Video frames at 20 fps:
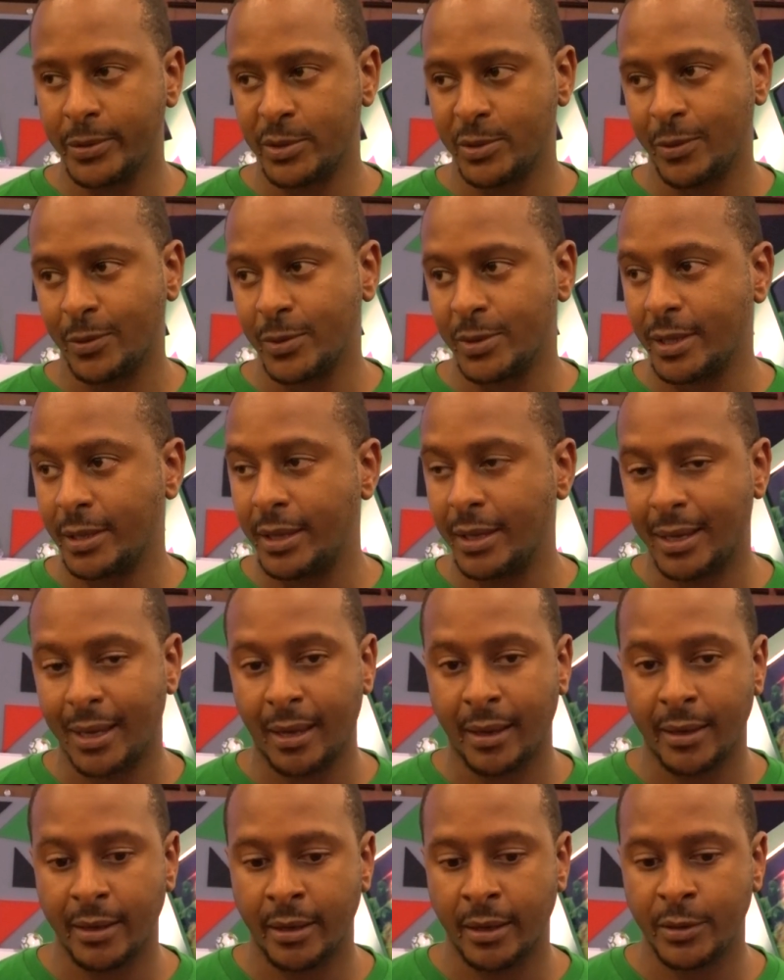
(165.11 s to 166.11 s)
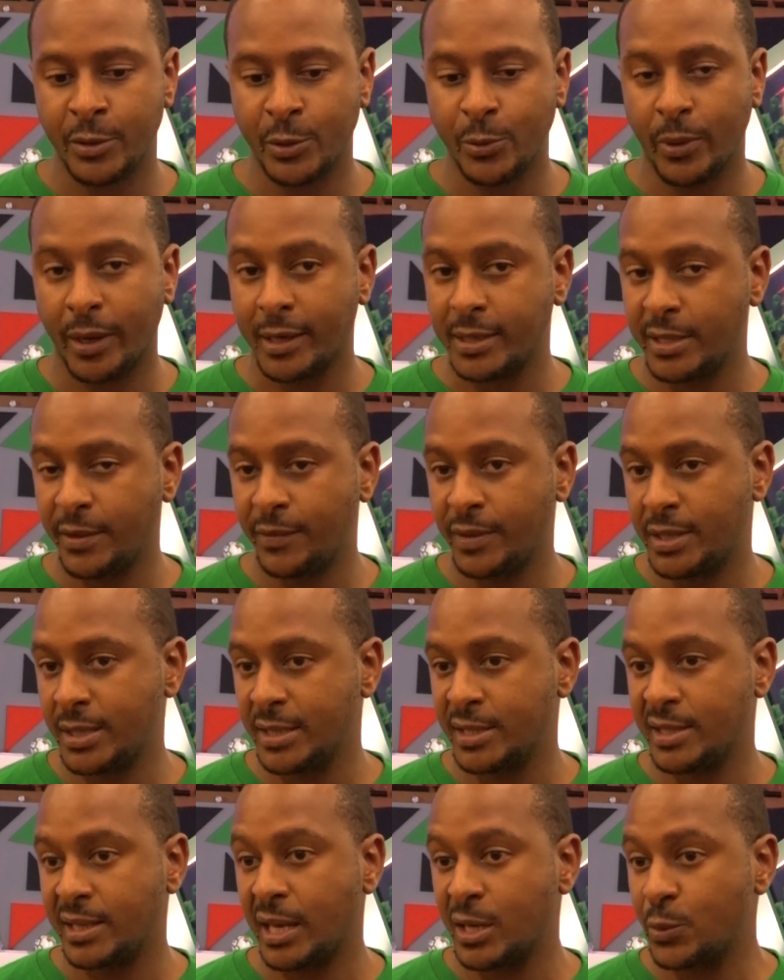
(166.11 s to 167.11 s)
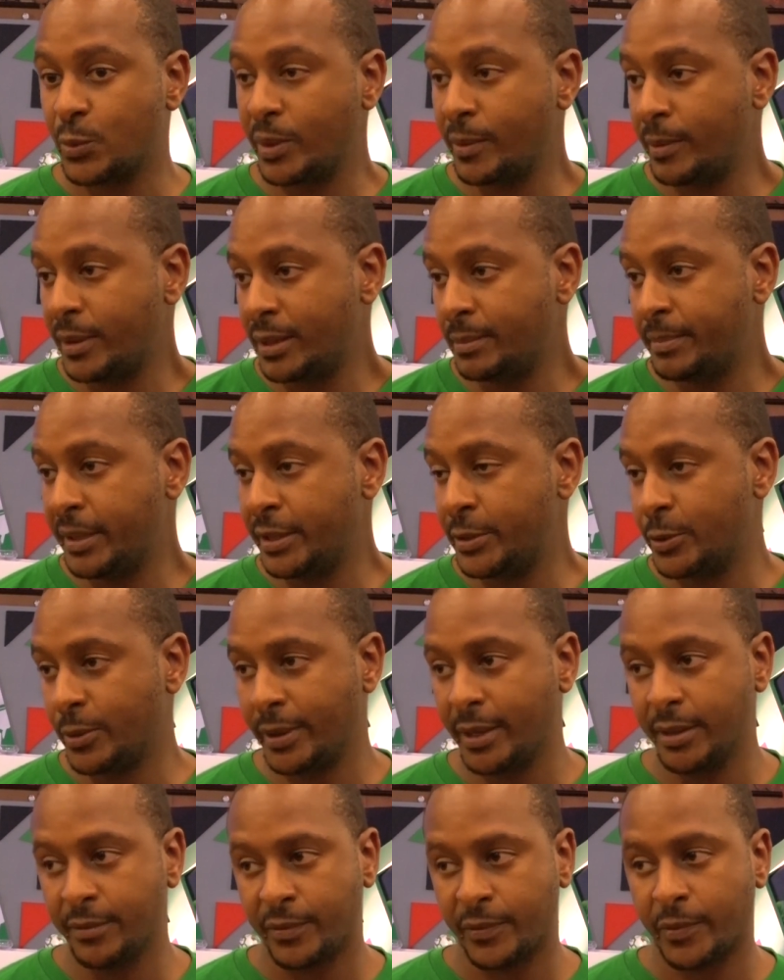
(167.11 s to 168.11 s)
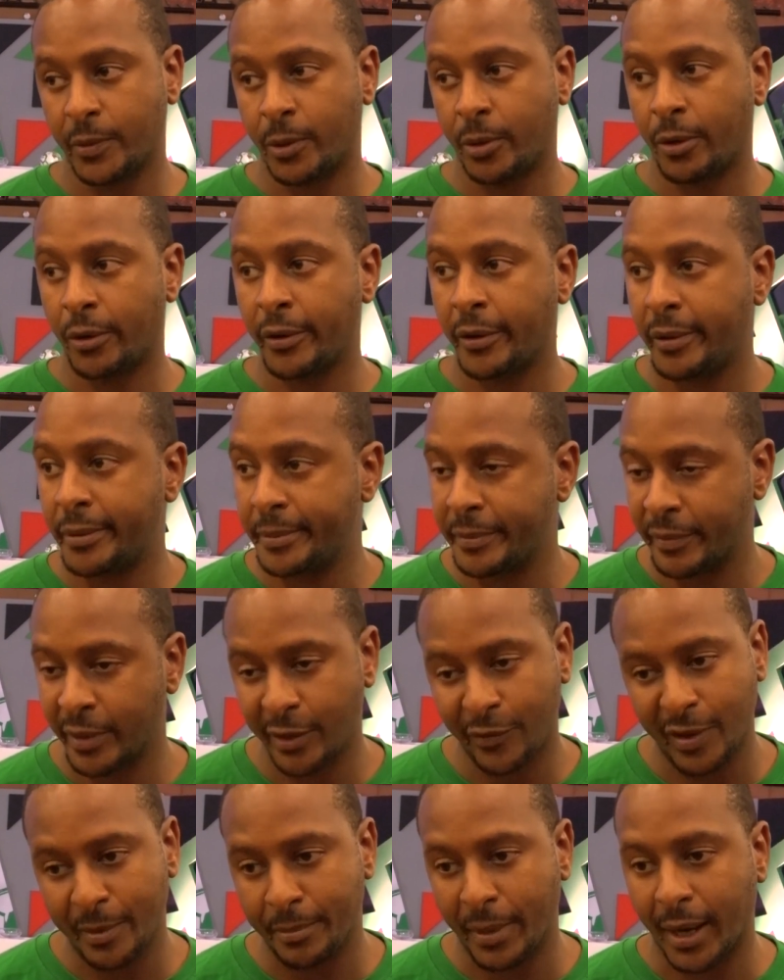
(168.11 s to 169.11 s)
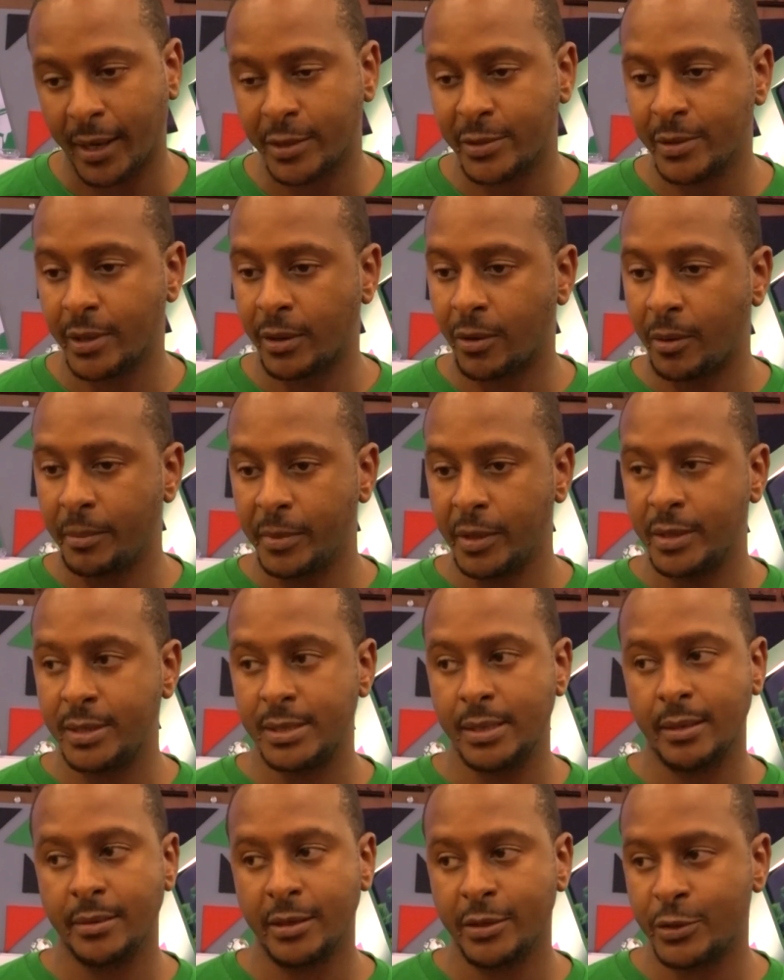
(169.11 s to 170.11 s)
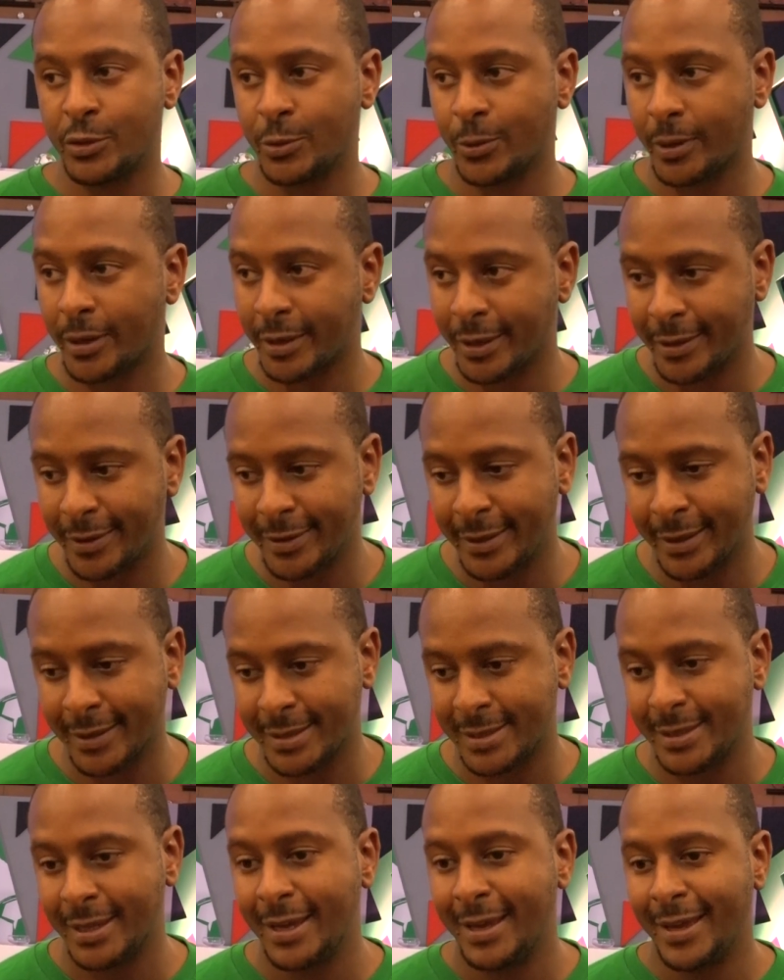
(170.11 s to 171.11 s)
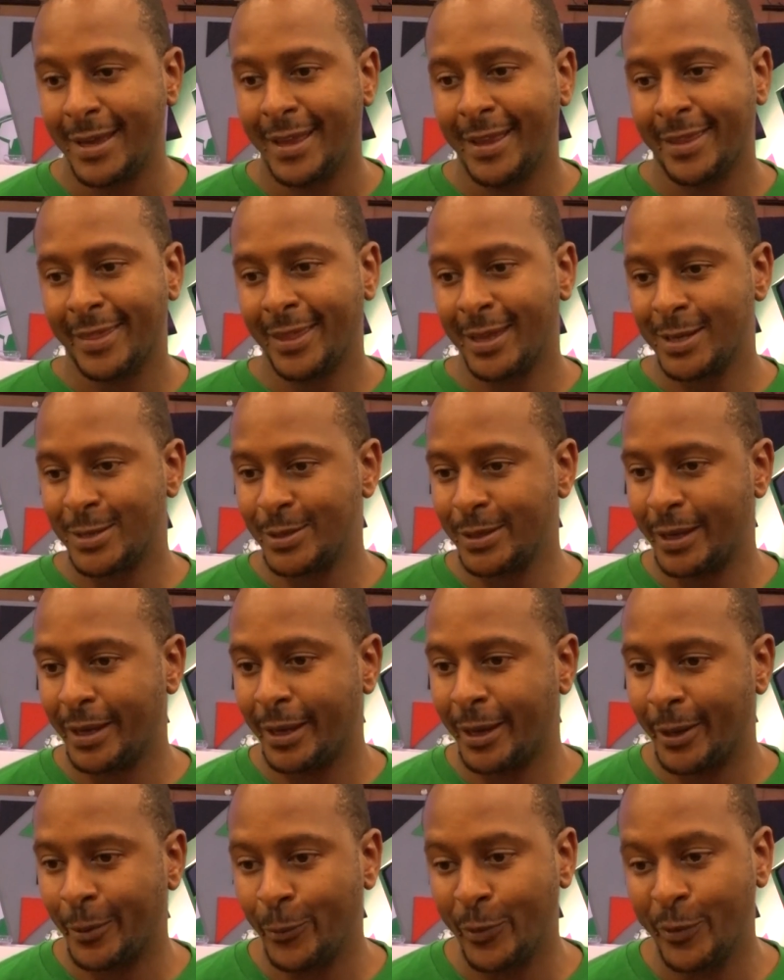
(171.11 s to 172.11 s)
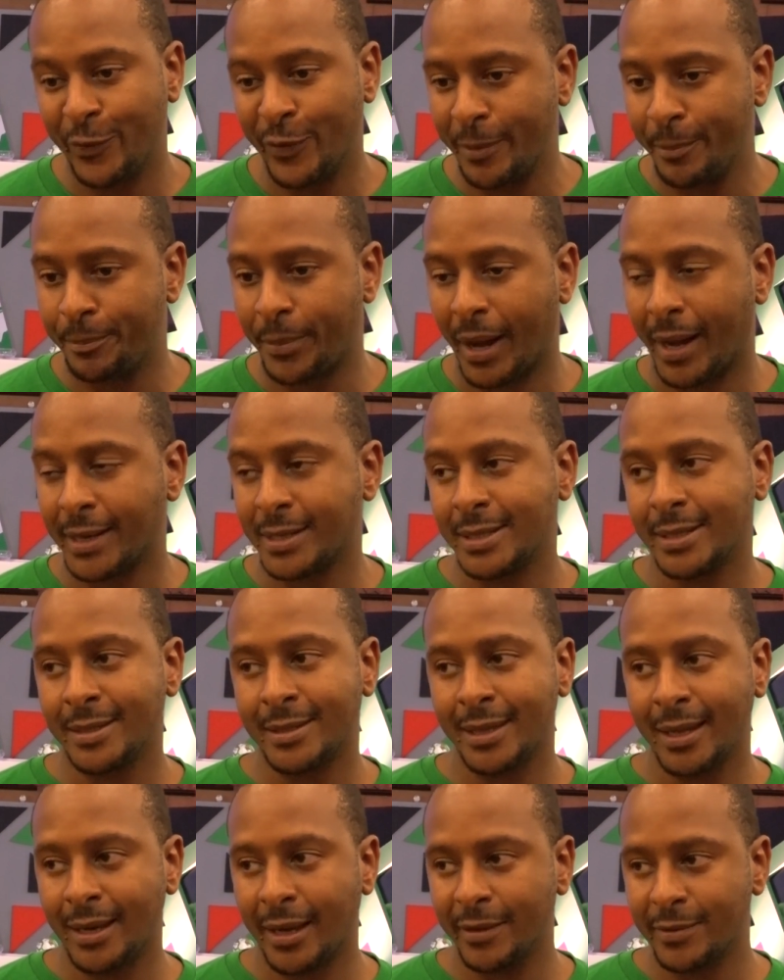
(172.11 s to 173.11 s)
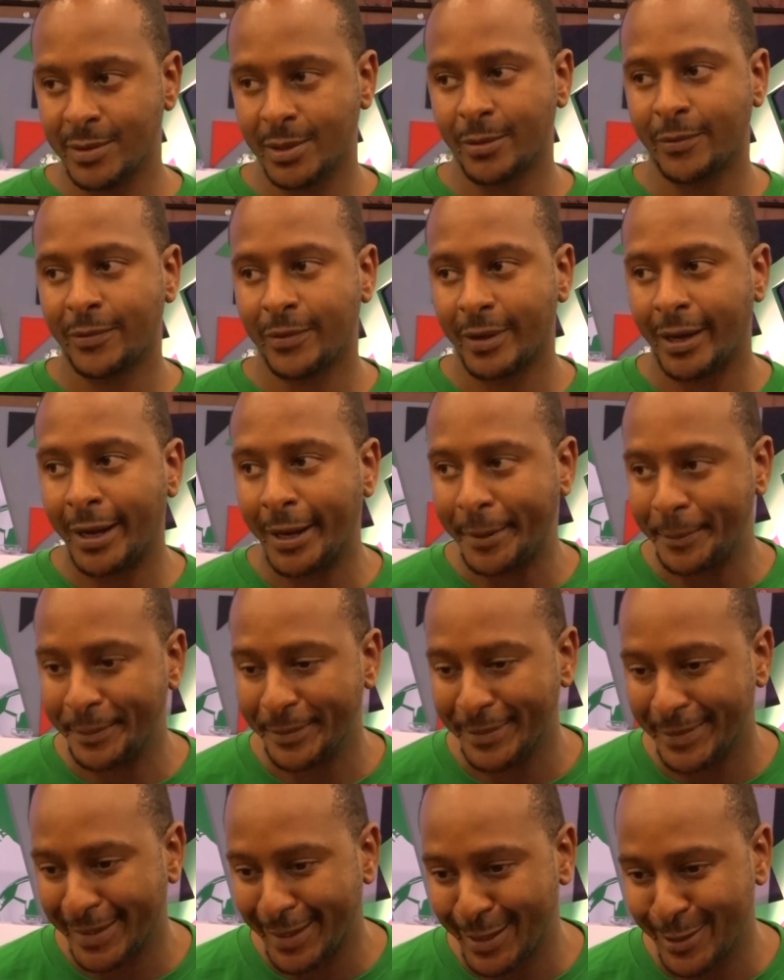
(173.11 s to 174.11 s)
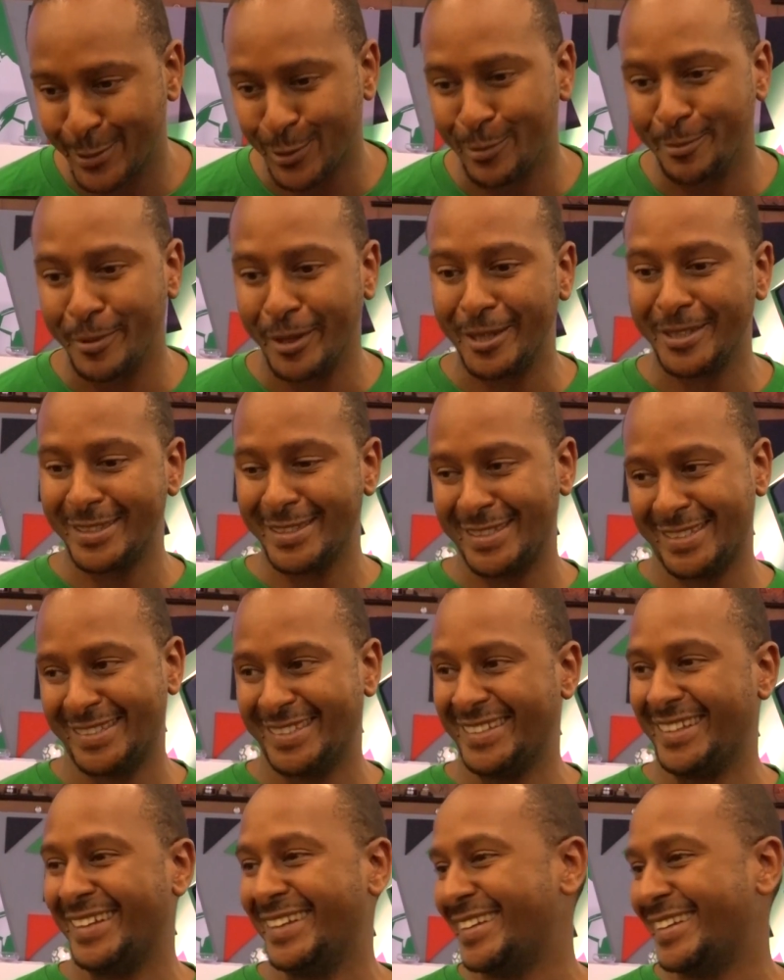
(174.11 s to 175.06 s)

So those are the kind of two activities that we will be doing for giving back to the community and ensuring, yes, that we've impacted the lives of Kisumians.